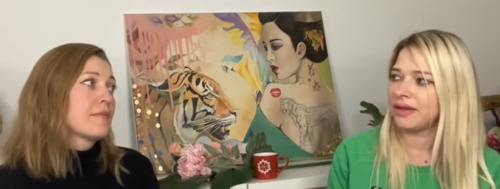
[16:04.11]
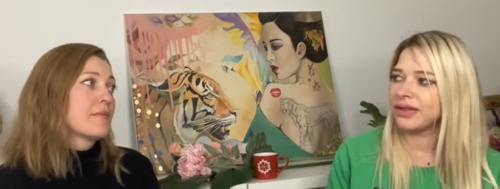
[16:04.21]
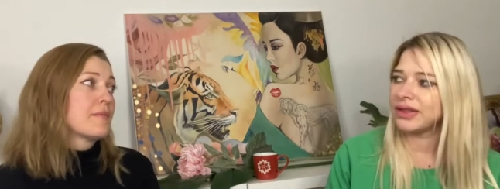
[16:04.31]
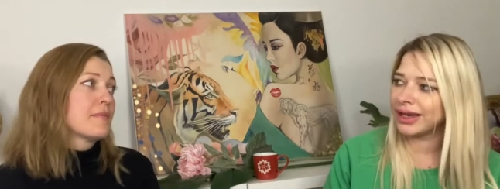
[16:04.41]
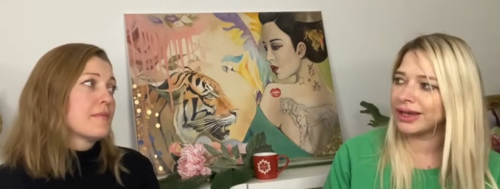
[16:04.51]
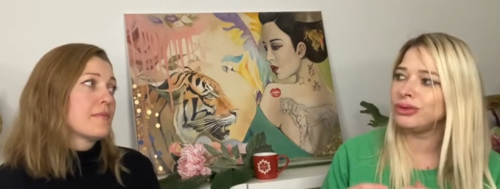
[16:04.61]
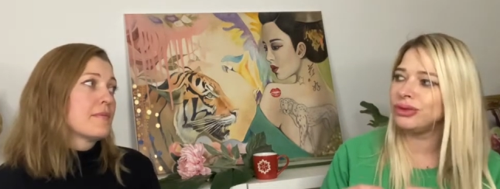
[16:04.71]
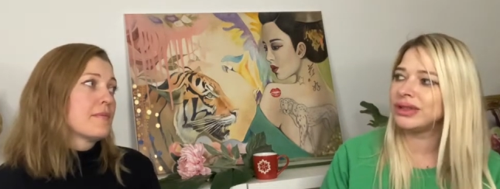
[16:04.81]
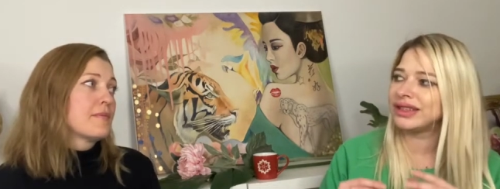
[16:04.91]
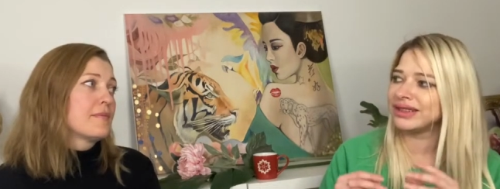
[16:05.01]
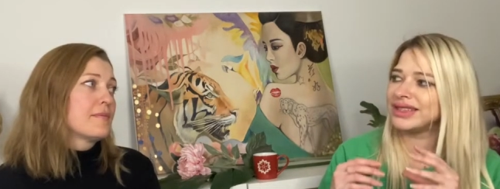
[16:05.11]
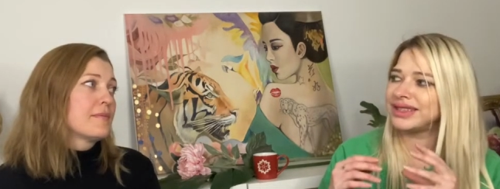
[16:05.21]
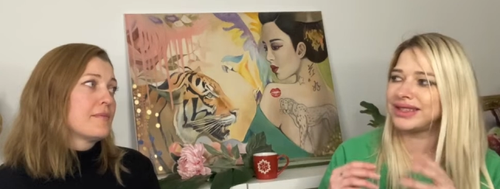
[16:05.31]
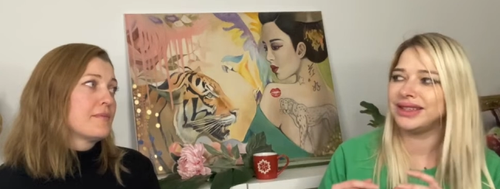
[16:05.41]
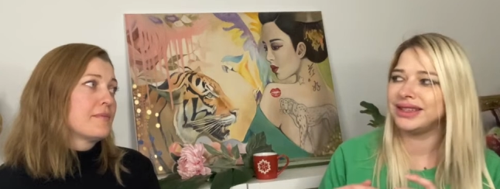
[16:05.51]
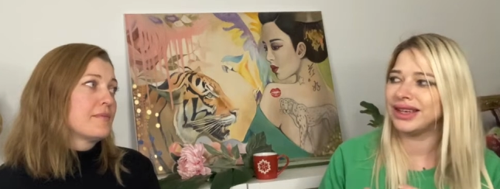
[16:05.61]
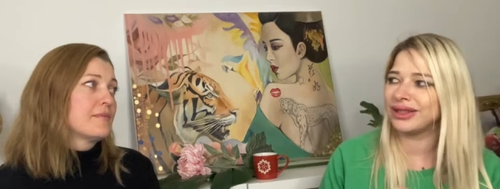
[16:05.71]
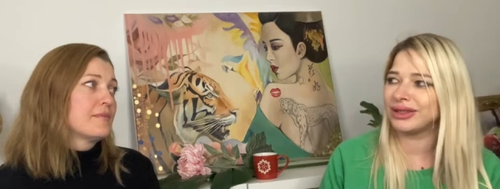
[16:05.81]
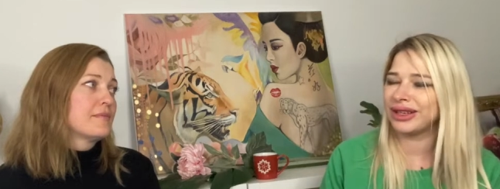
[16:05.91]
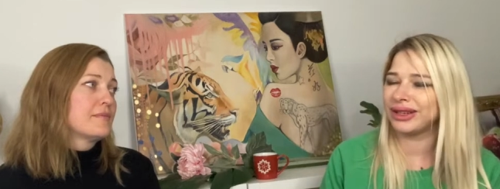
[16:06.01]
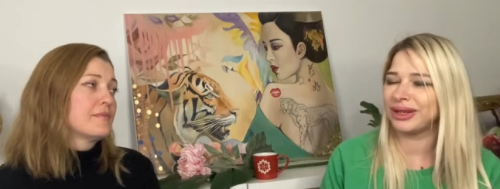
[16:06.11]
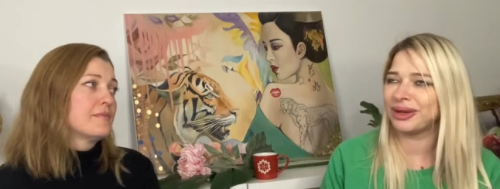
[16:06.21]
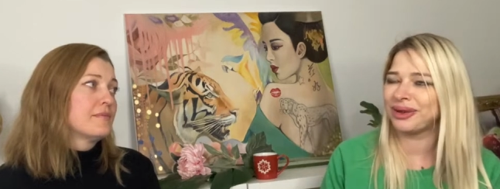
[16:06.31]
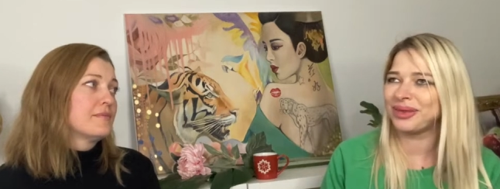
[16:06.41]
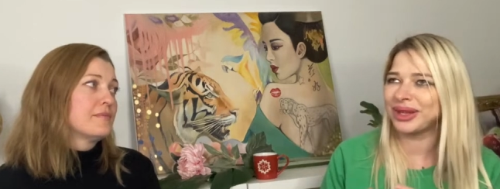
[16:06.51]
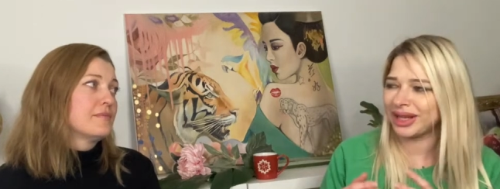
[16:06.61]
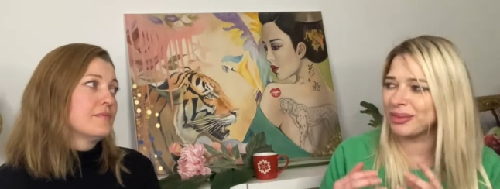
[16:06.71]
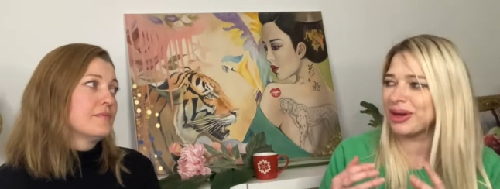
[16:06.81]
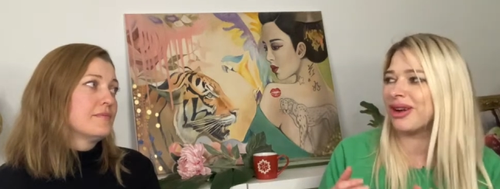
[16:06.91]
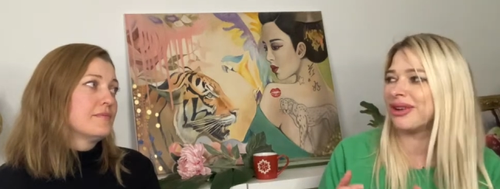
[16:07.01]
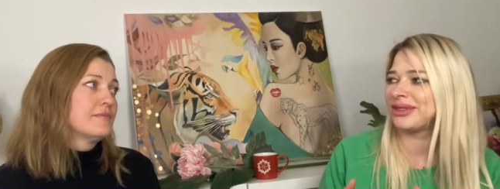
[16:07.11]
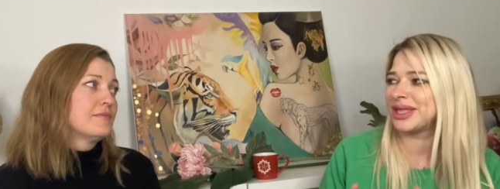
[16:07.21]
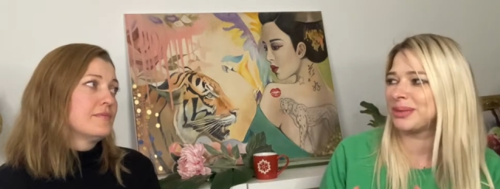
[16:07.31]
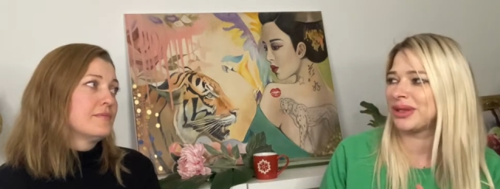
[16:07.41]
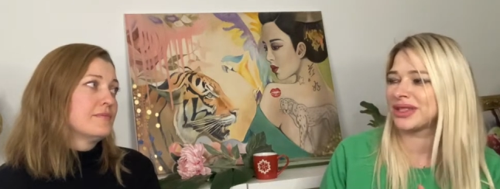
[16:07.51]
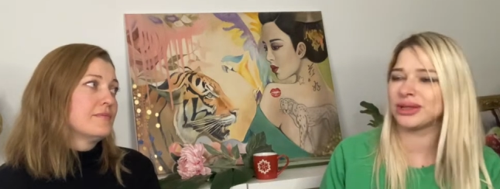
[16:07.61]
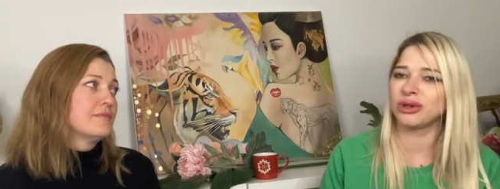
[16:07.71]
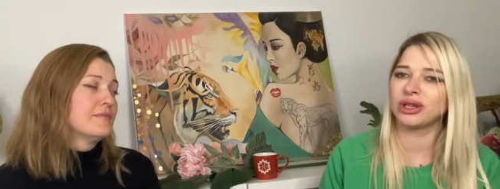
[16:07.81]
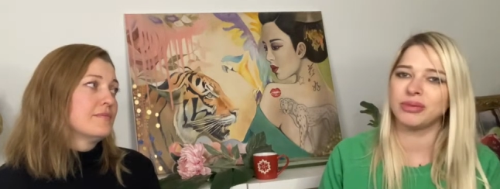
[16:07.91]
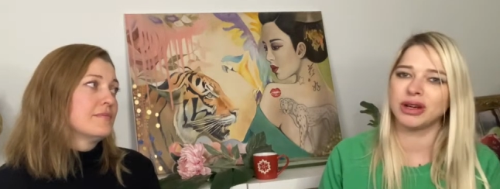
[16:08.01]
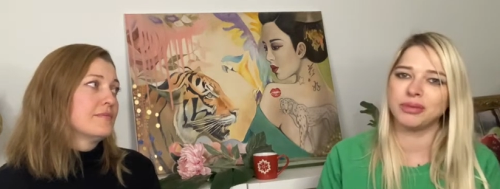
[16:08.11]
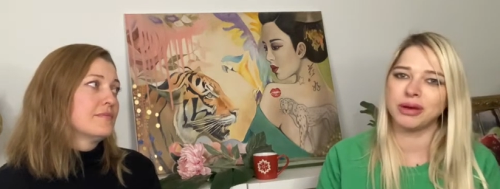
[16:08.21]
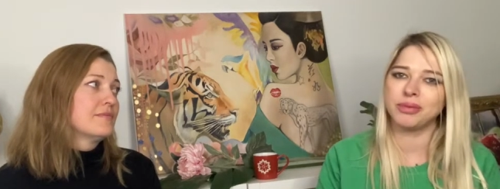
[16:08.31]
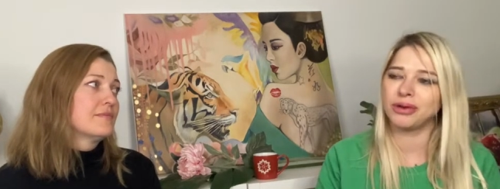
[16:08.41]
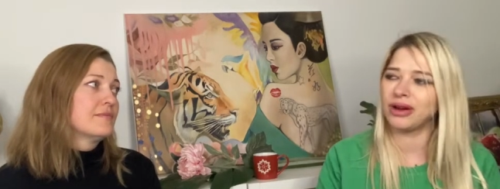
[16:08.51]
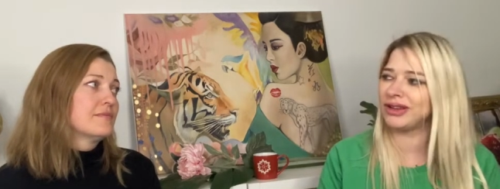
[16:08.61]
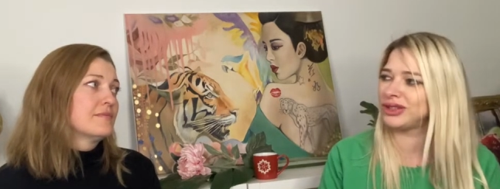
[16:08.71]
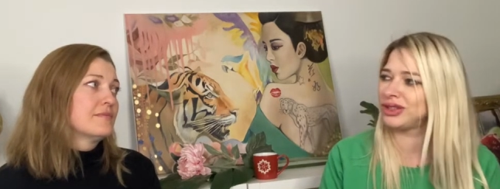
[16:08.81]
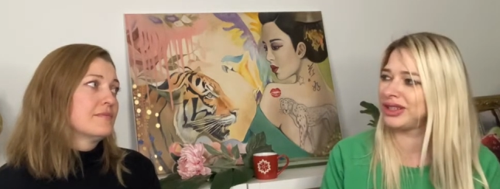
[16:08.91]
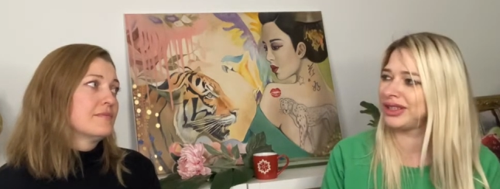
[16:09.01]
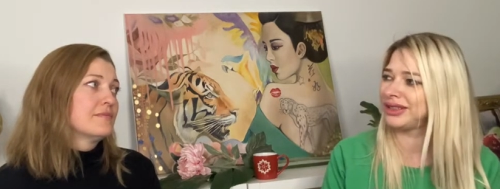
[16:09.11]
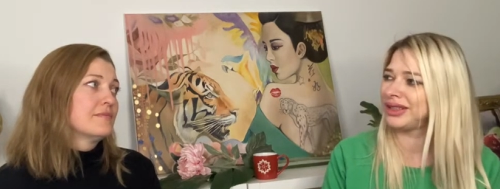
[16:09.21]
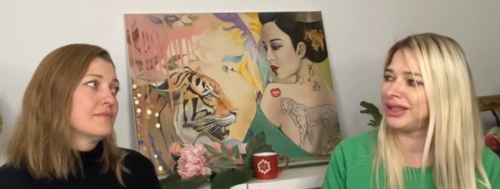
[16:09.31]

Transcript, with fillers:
Speaker 1: Then you can see uh, uh, that I'm an artist, because I talk about my project.